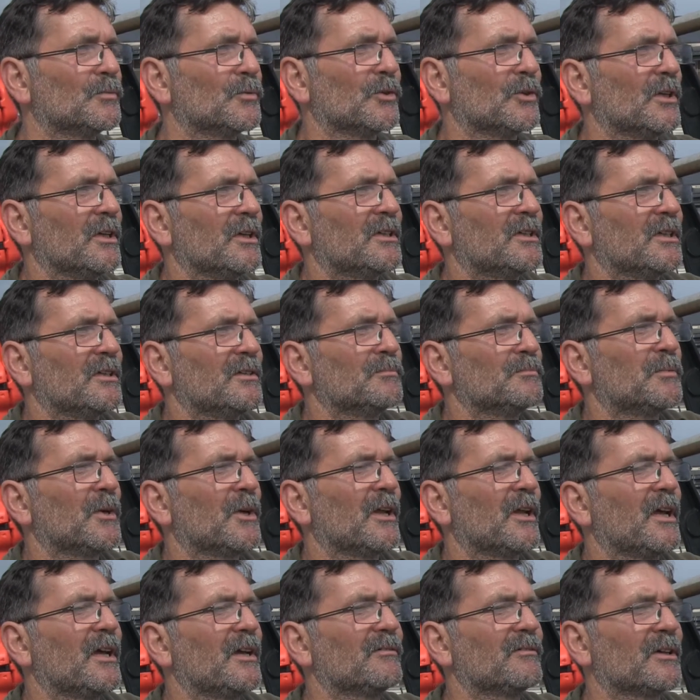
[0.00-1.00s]
You didn't
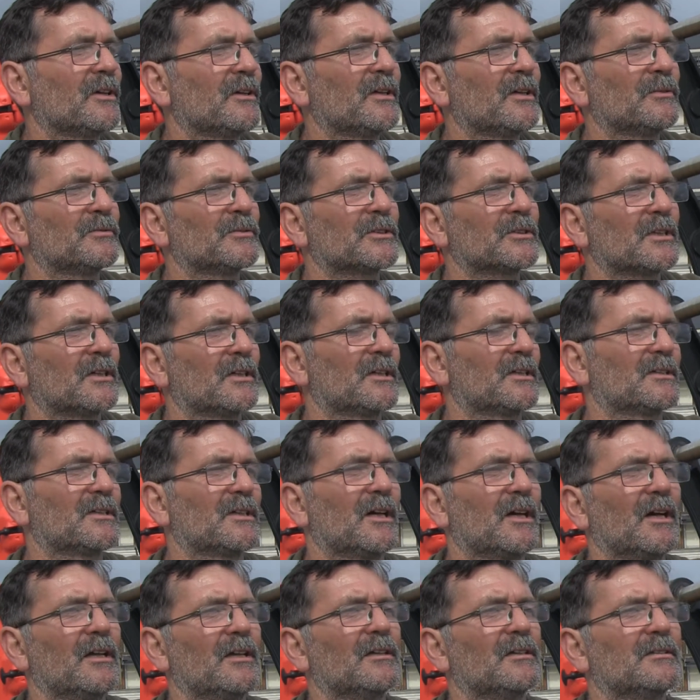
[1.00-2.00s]
believe that he was going to
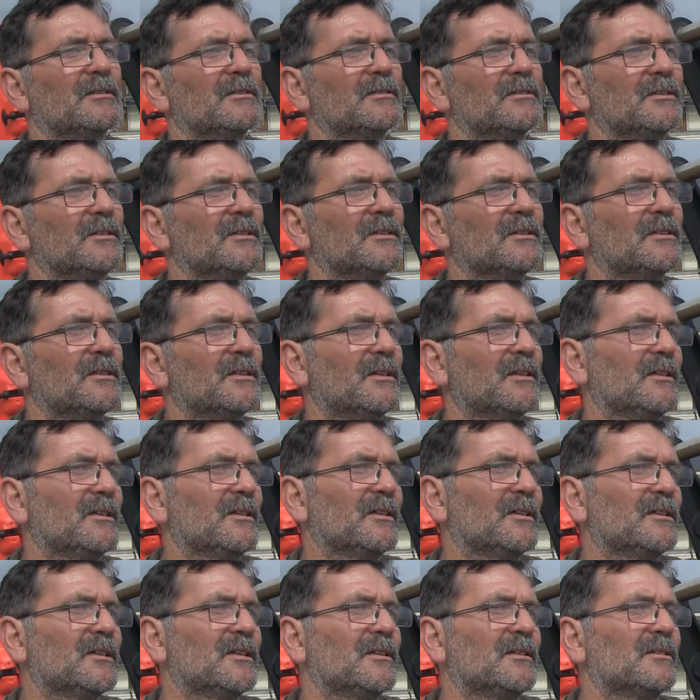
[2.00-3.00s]
die.
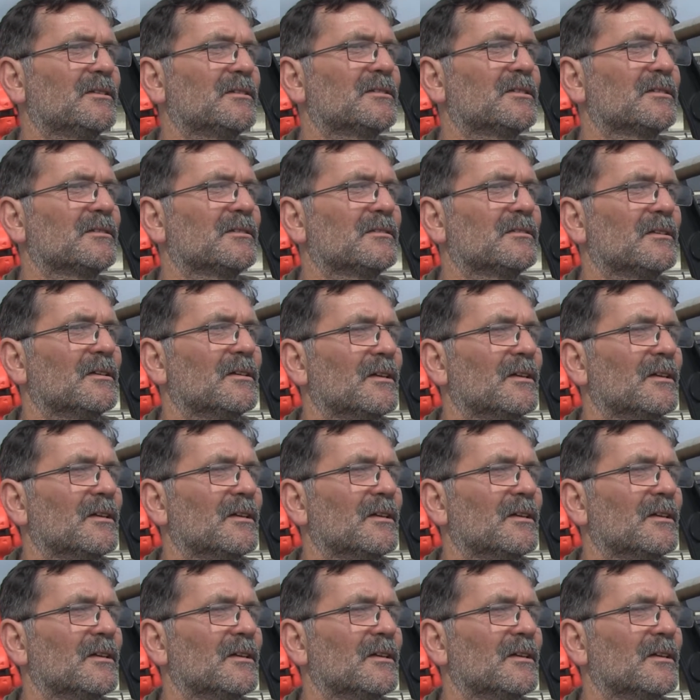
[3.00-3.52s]
You didn't.